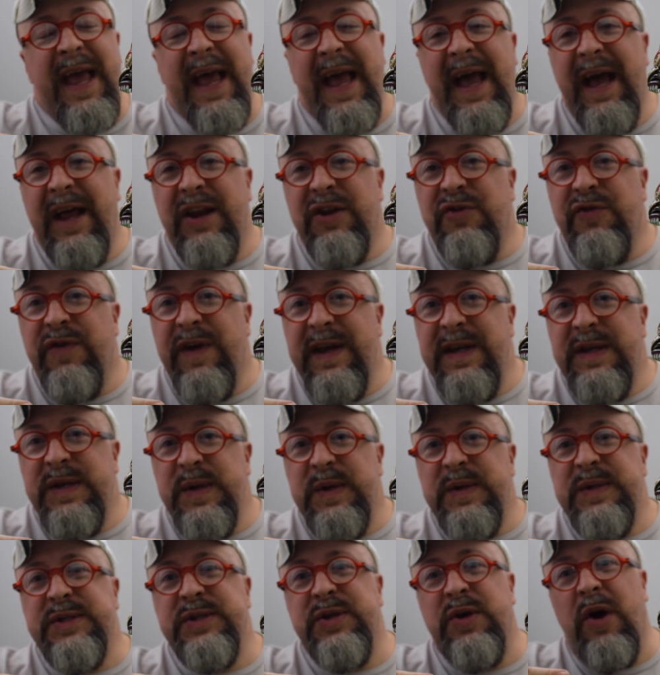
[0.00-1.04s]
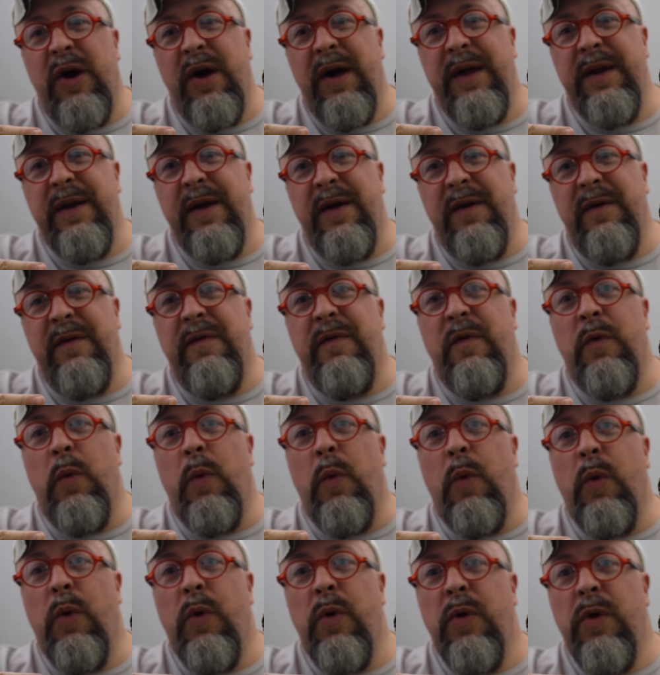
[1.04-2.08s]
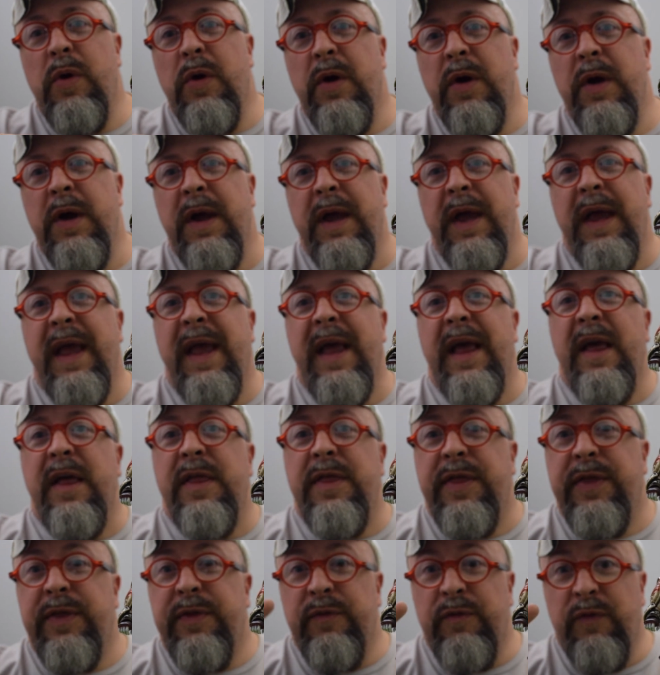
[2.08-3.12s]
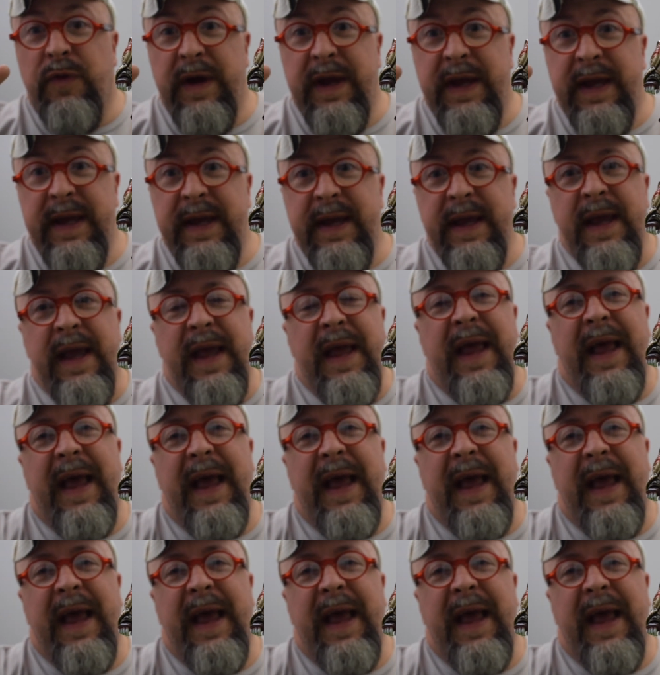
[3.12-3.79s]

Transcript: at Kratos, God of War 3,